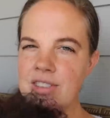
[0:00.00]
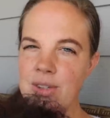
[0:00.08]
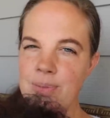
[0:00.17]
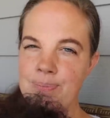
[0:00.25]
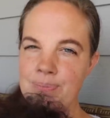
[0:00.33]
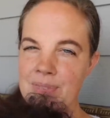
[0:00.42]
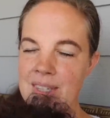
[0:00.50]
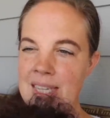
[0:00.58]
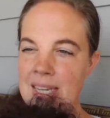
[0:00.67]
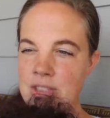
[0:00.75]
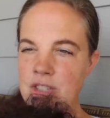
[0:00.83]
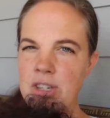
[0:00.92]
So
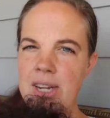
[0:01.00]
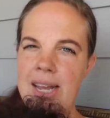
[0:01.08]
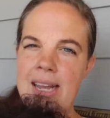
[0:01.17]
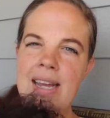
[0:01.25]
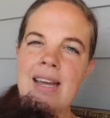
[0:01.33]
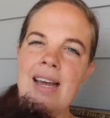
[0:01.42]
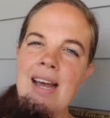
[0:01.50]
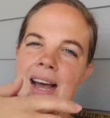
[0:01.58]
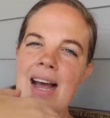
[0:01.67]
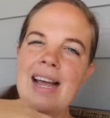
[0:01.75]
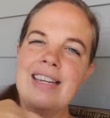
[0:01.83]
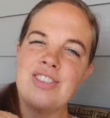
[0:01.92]
yesterday
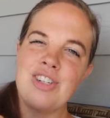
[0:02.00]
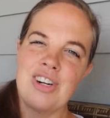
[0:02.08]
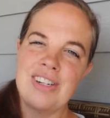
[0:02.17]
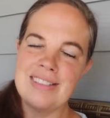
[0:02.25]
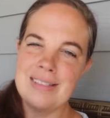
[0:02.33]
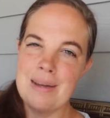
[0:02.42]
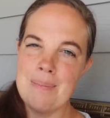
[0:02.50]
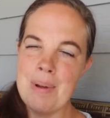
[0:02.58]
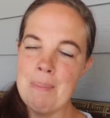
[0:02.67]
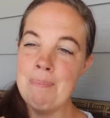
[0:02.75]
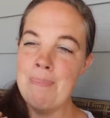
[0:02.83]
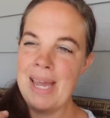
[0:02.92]
I started some
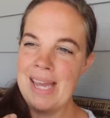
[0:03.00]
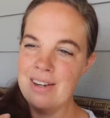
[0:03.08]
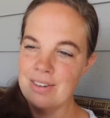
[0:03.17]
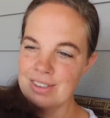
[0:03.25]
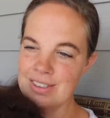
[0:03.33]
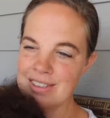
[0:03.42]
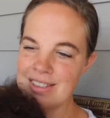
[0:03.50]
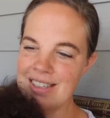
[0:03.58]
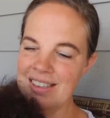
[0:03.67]
bagels.